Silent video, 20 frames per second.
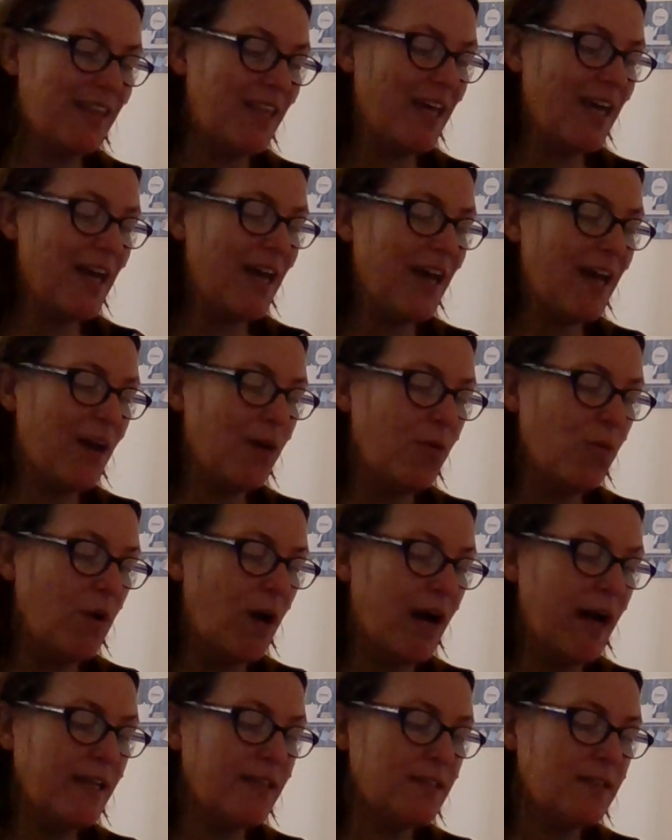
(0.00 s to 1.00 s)
There
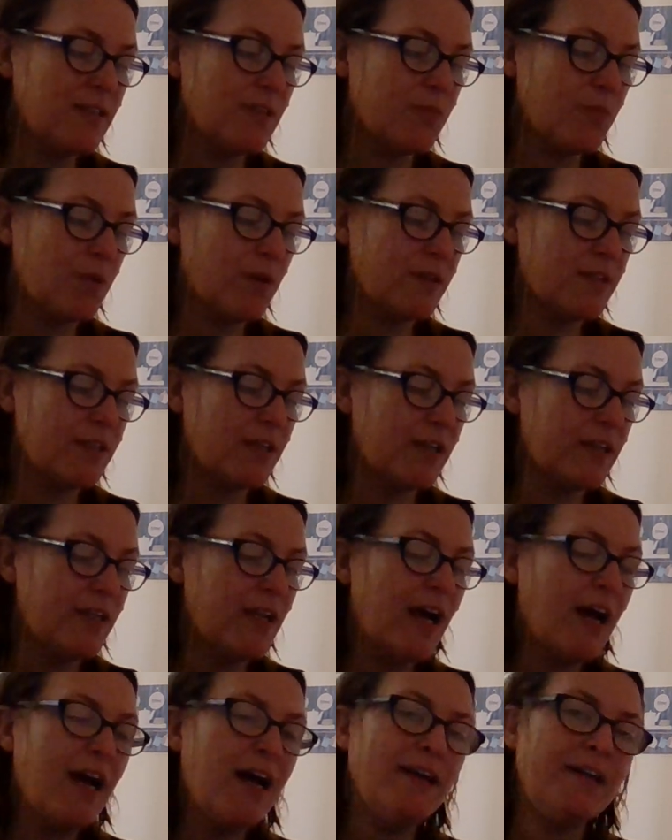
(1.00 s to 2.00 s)
once was an
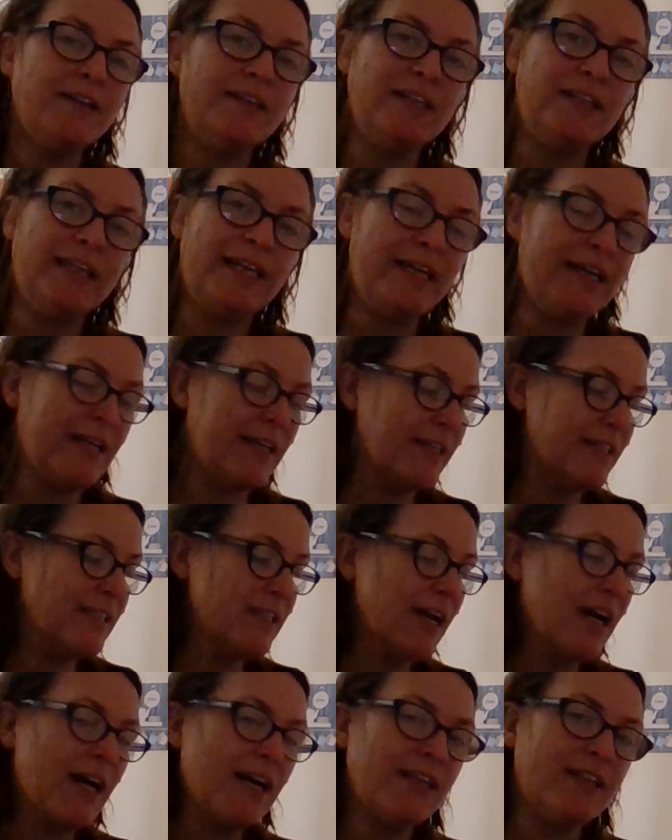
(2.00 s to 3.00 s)
ugly
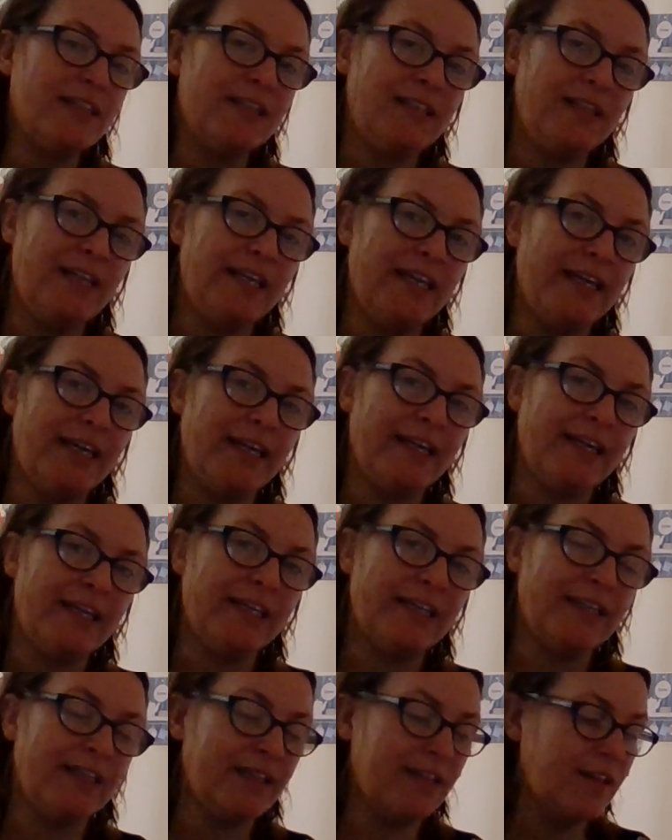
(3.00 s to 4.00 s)

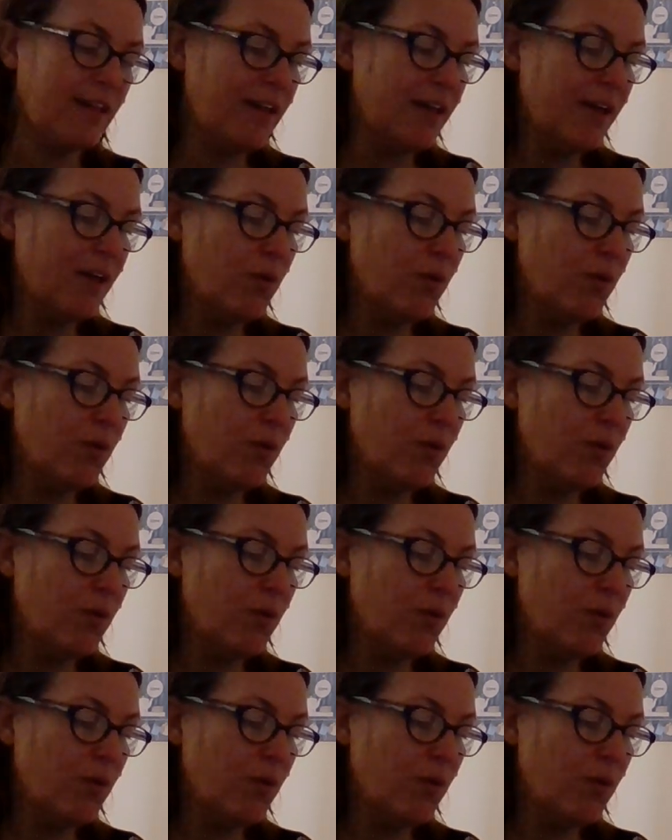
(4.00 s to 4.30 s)
duckling